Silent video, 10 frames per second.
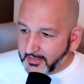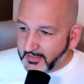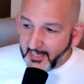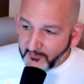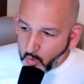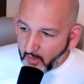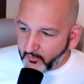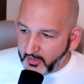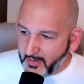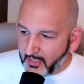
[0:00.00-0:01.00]
Did have
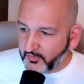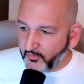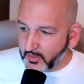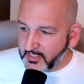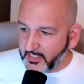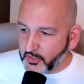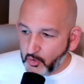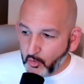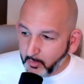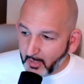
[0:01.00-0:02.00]
12 rebounds, 4 assists,
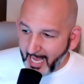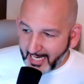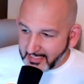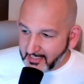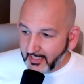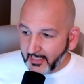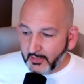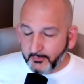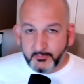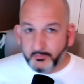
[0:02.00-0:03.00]
2 blocks.
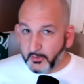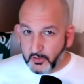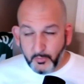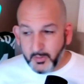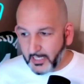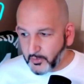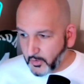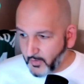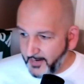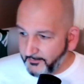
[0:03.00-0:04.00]
The 2 blocks were
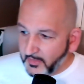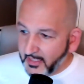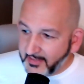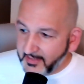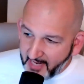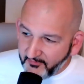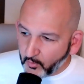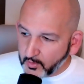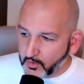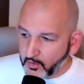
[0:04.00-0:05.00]
great. Did have
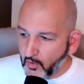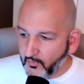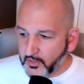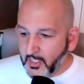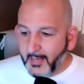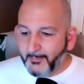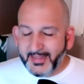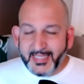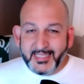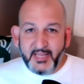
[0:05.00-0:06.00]
4 turnovers,
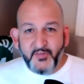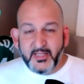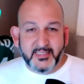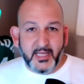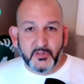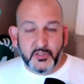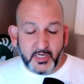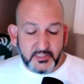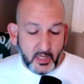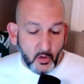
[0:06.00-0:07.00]
but the defense down the
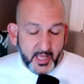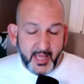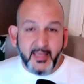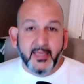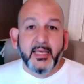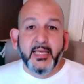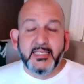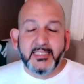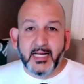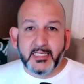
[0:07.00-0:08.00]
stretch. So, okay,
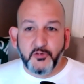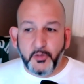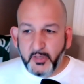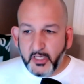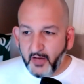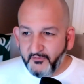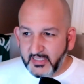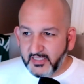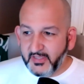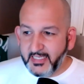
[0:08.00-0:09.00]
he's not contributing
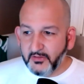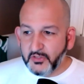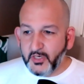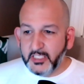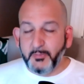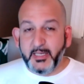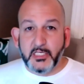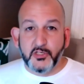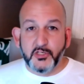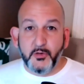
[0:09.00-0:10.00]
offensively down the stretch, but he
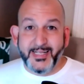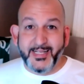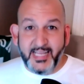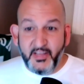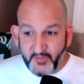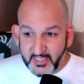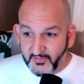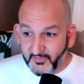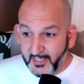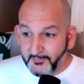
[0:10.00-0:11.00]
contributed
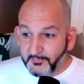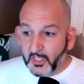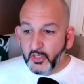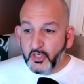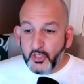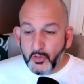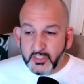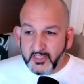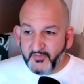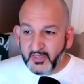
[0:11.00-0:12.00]
defensively.
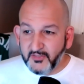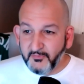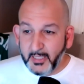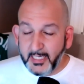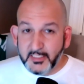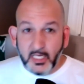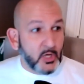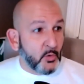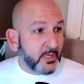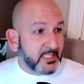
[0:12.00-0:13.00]
Huge defensive plays.
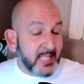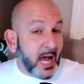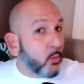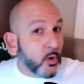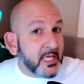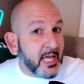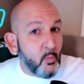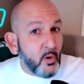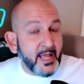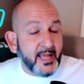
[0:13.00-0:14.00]
When it's not working
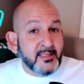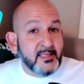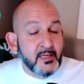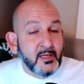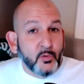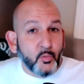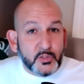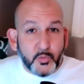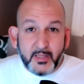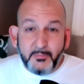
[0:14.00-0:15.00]
on one end,
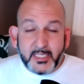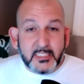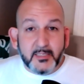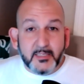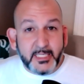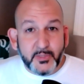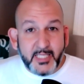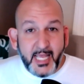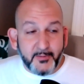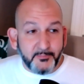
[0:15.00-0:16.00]
what's one of the biggest complaints with
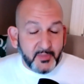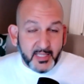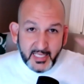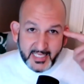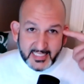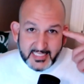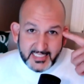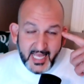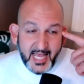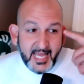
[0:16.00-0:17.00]
Tatum? He gets in
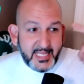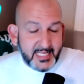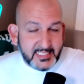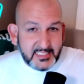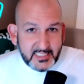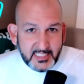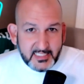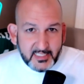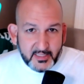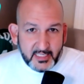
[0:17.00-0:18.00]
his head. He gets
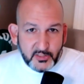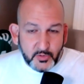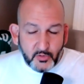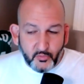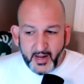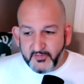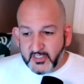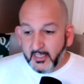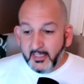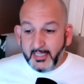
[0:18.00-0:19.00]
into the things with the
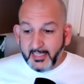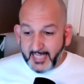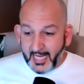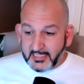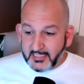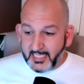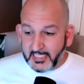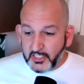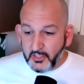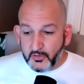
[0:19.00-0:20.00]
refs.
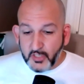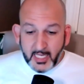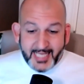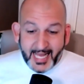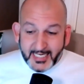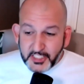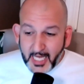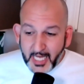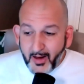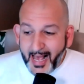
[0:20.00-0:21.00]
That's huge. Got to
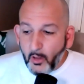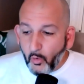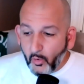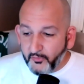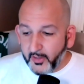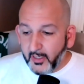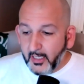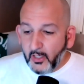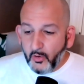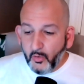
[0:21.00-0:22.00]
shout out Al Horford,
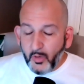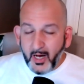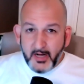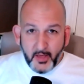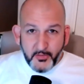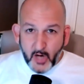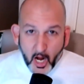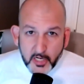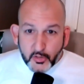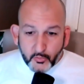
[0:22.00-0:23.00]
who, another
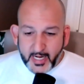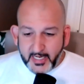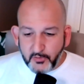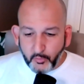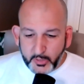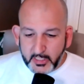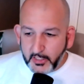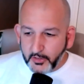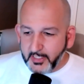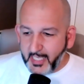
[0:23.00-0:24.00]
underrated,
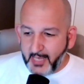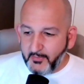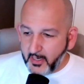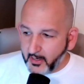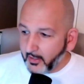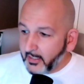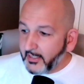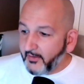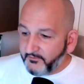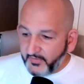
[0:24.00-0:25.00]
really good game here.
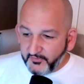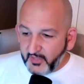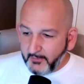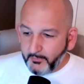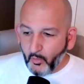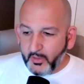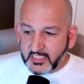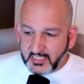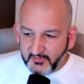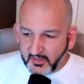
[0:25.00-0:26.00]
15
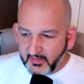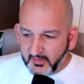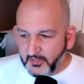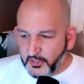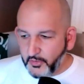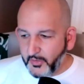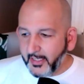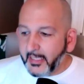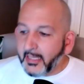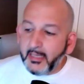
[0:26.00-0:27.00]
points, 7 of 11 shooting.